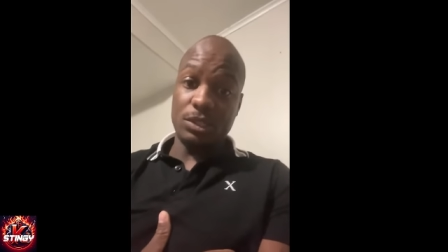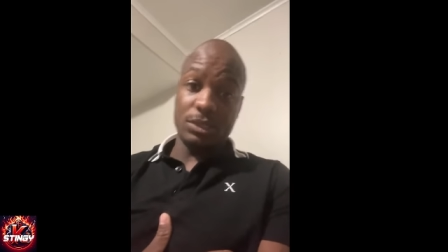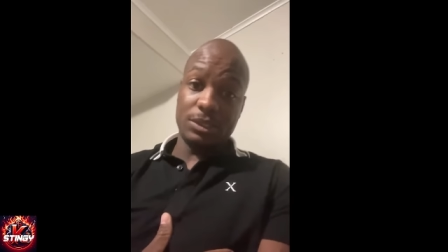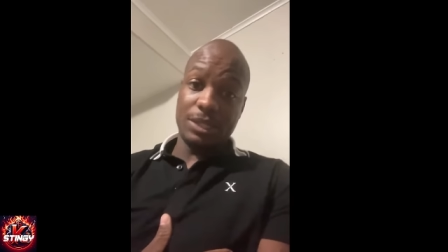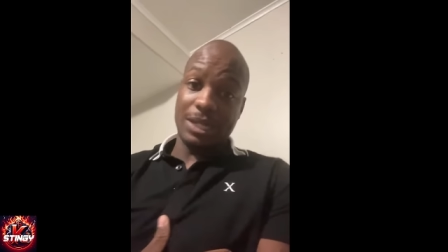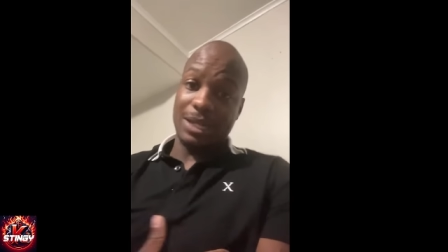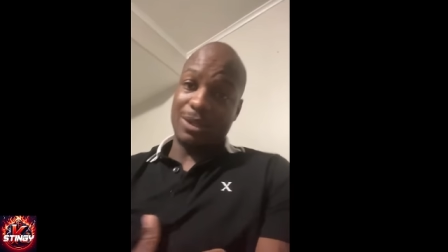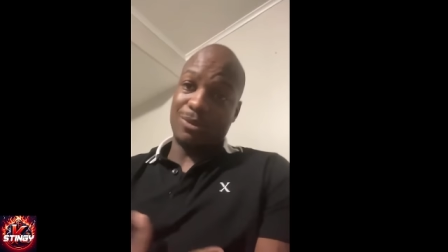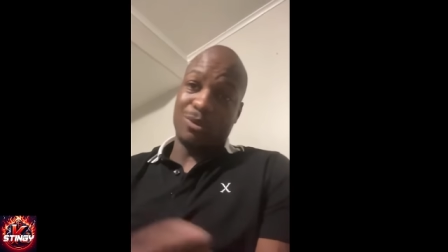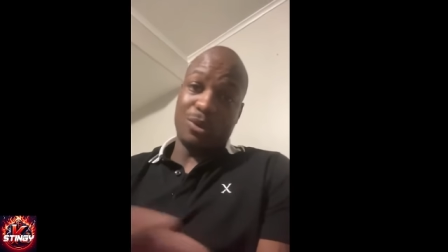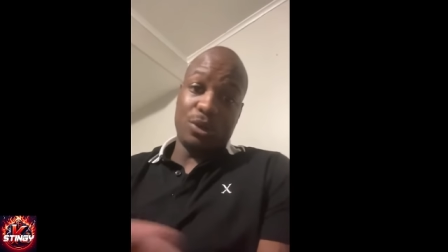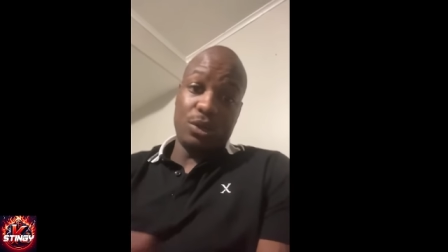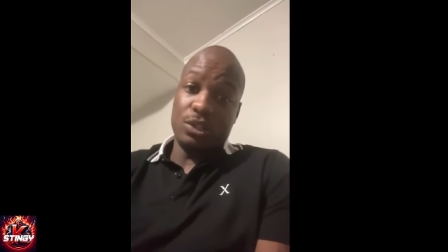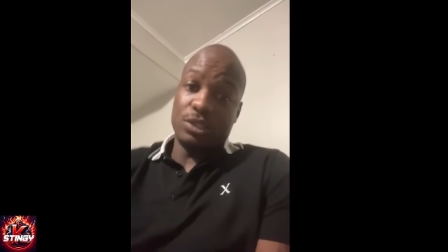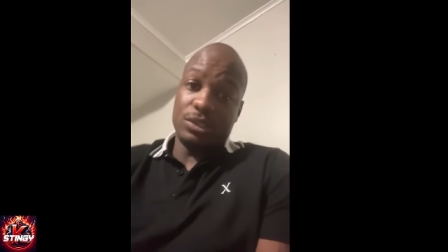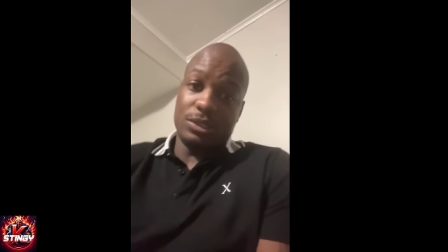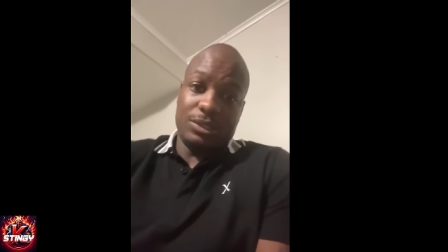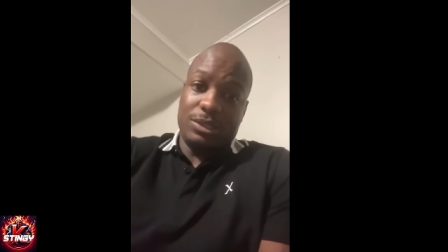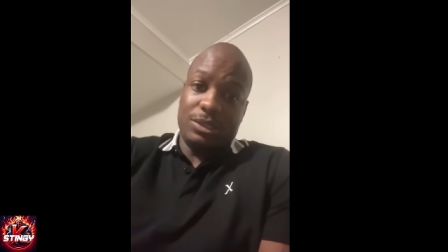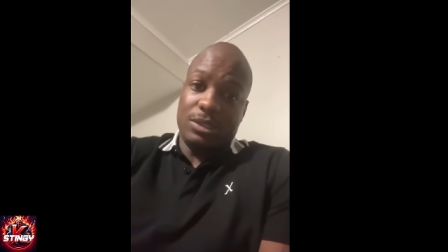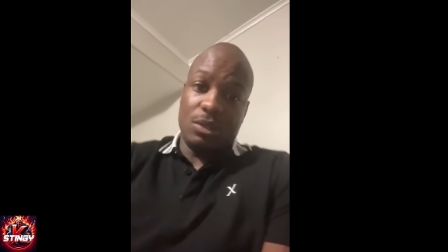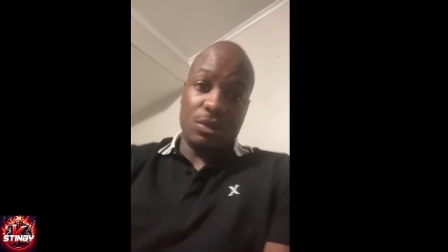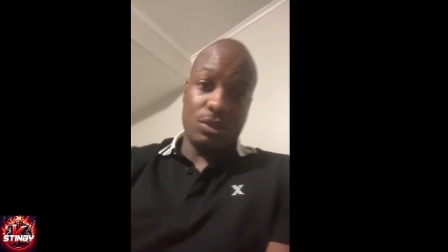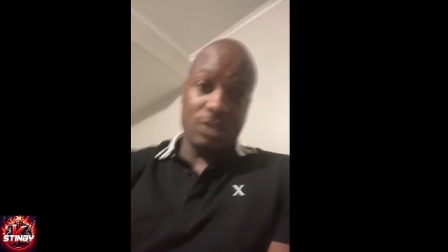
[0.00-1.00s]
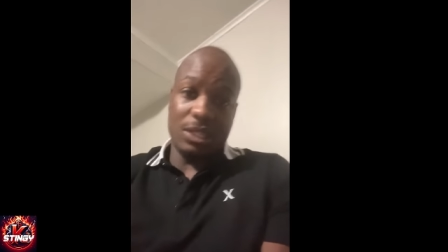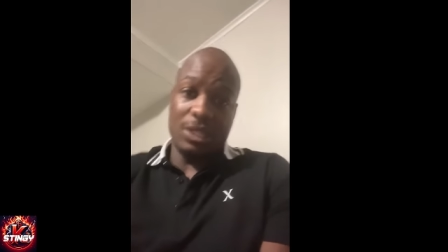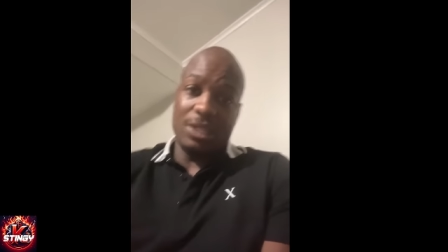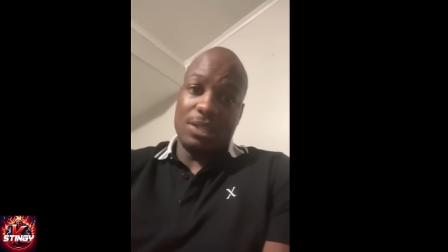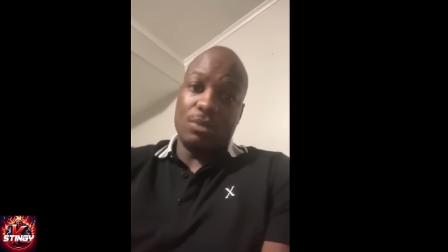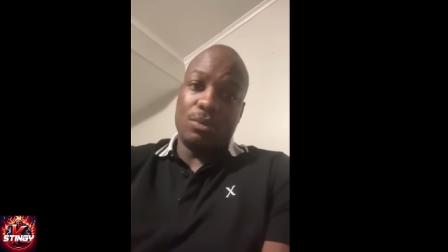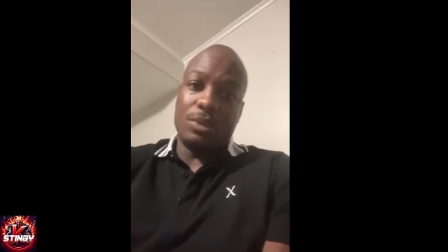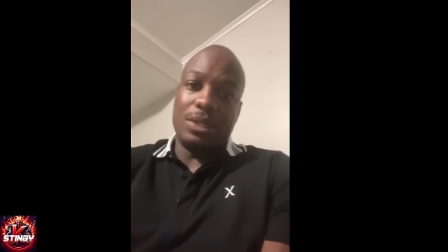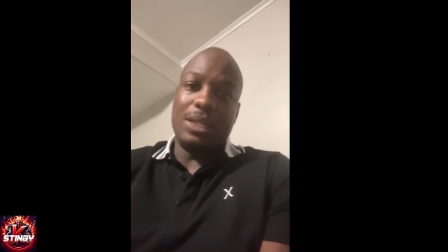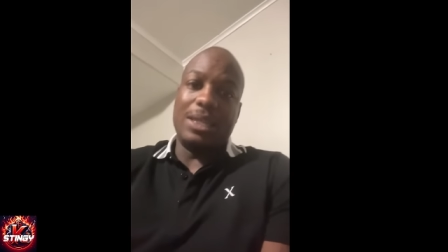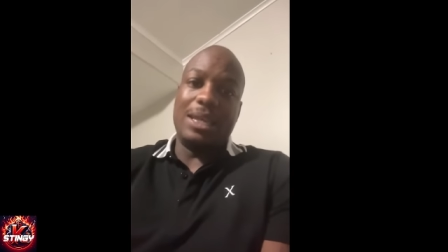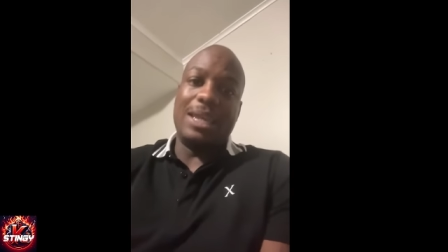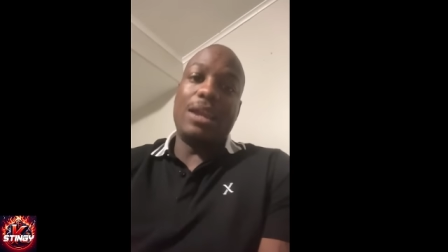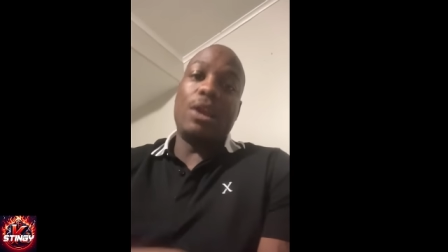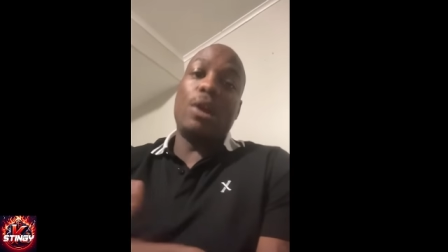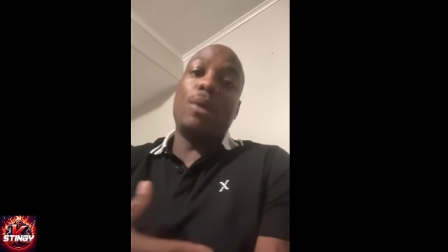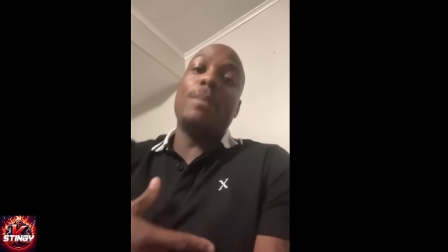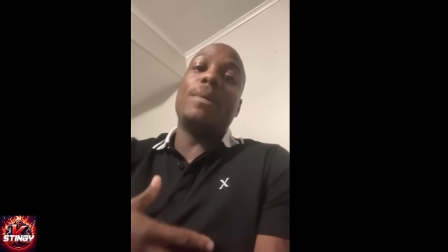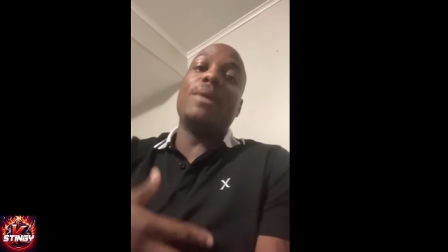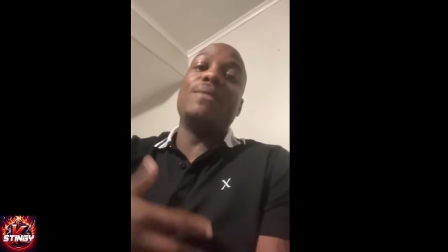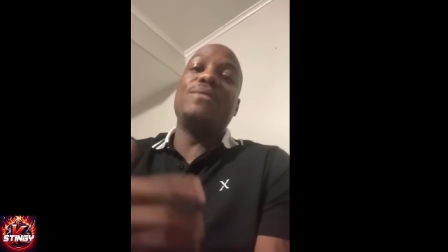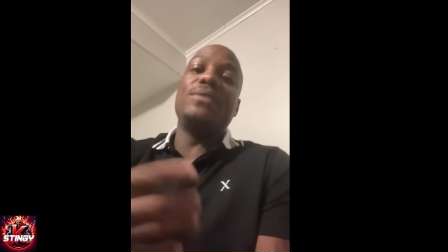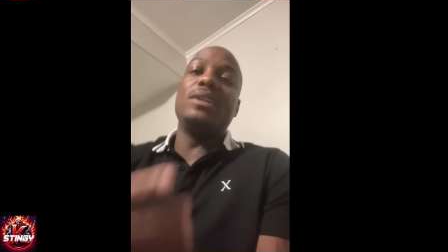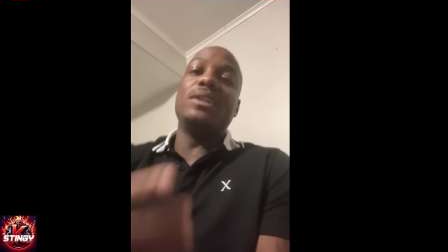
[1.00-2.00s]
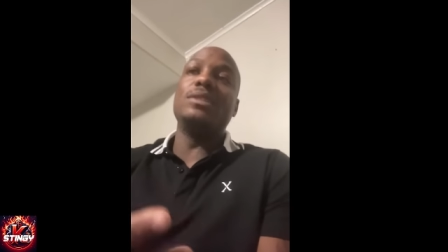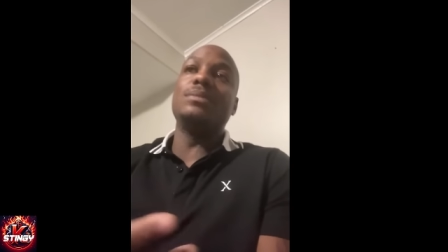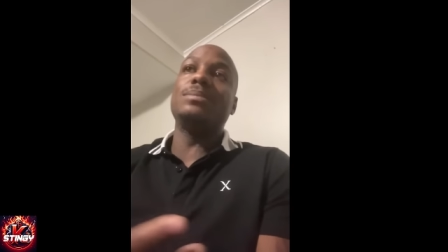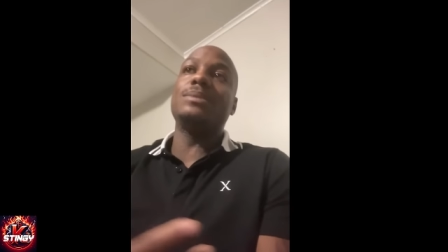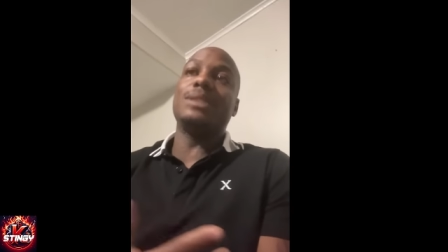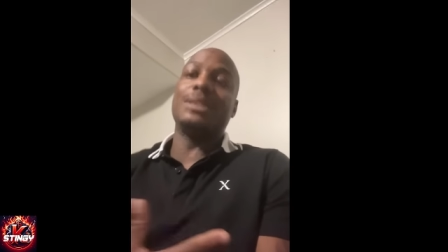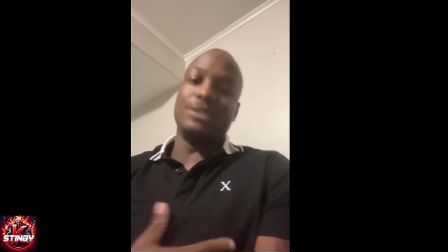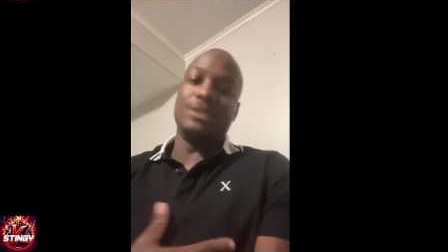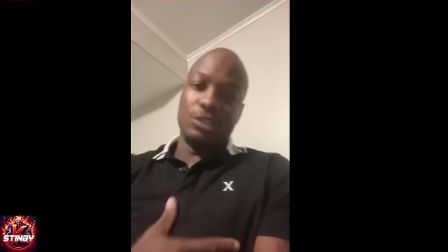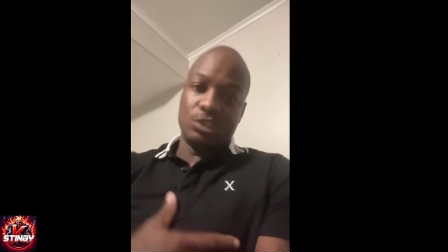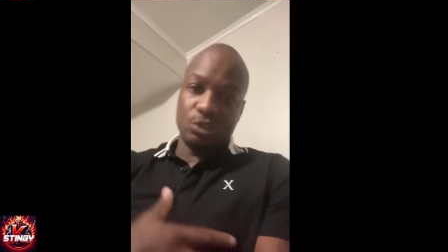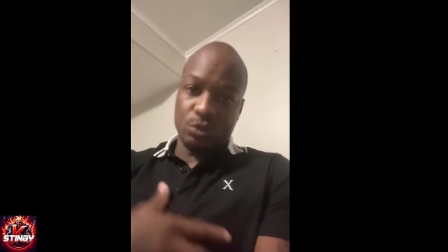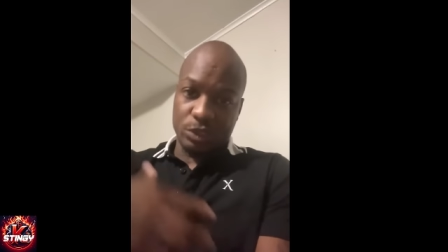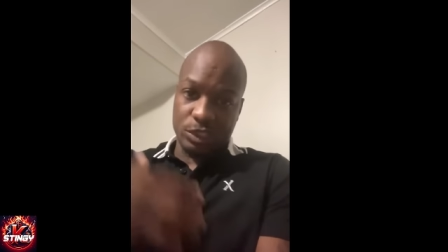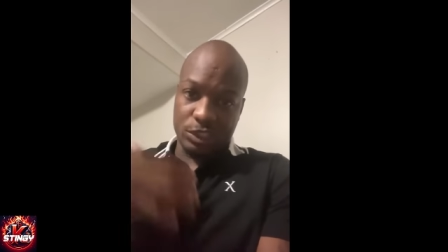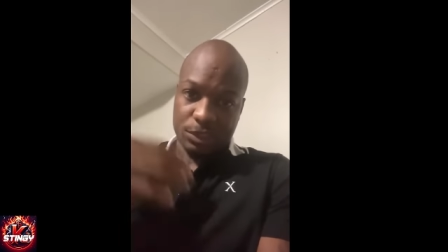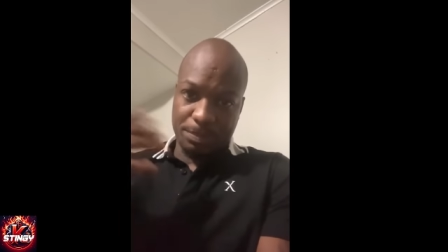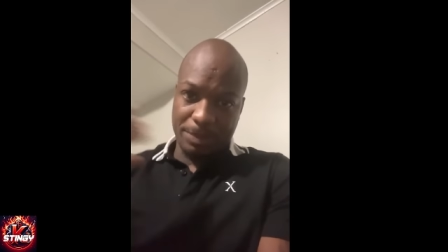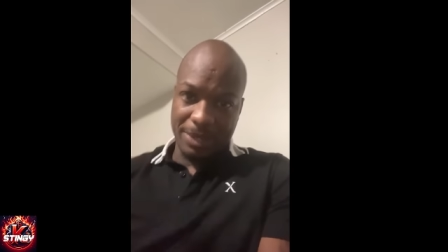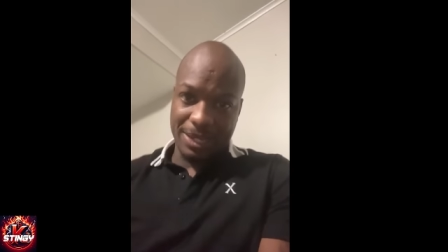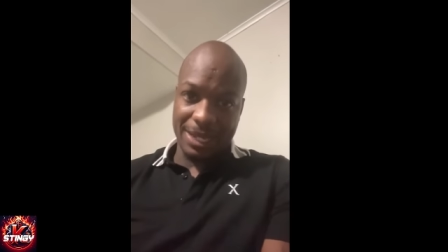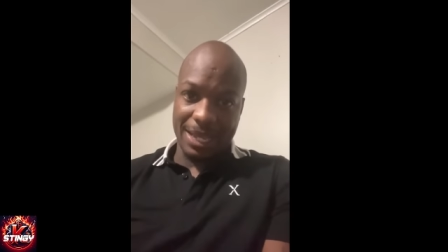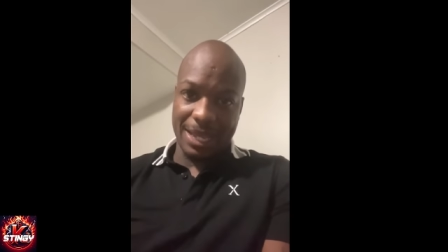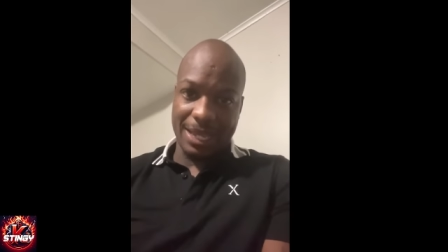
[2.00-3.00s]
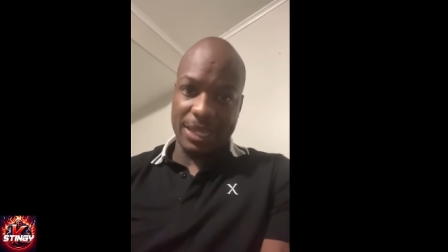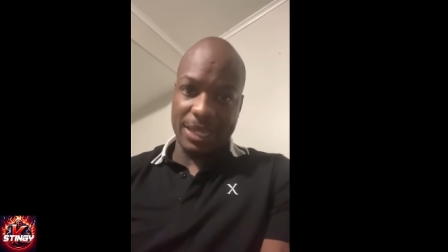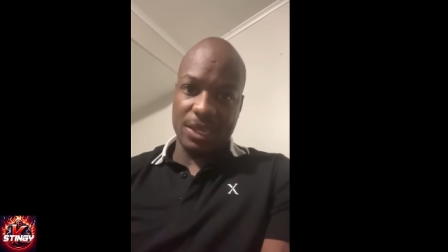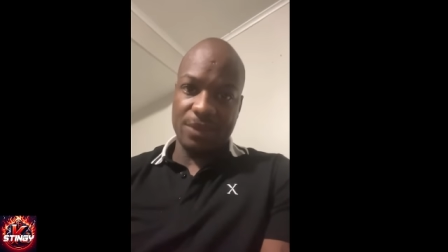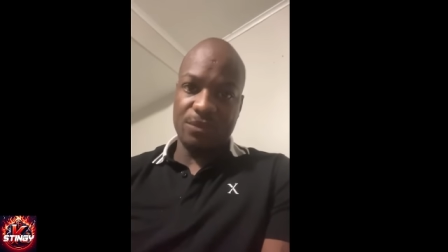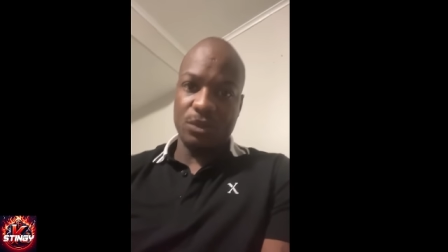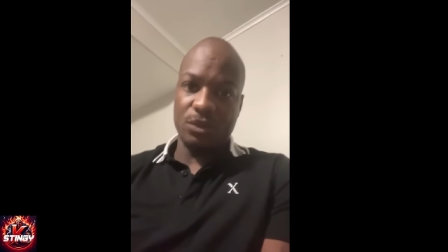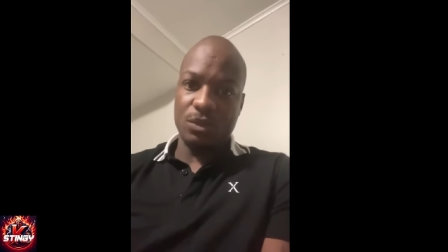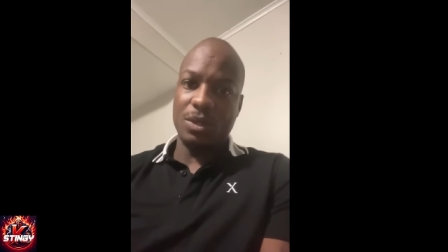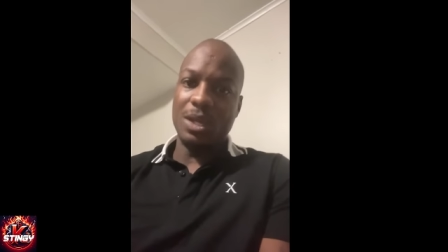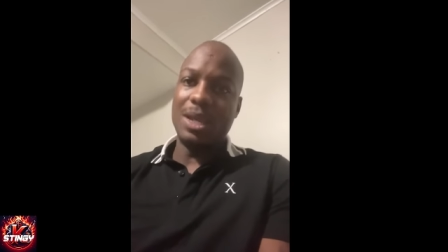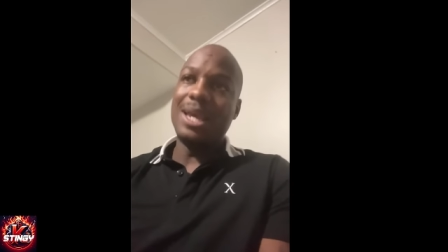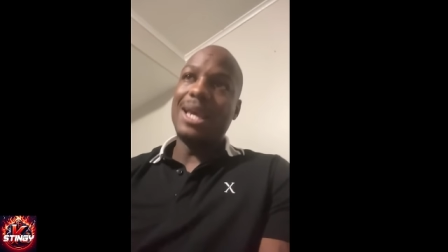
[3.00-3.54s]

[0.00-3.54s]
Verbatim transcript: Like words, you know, it is what it, it hurt my feelings because of the respect I have for you.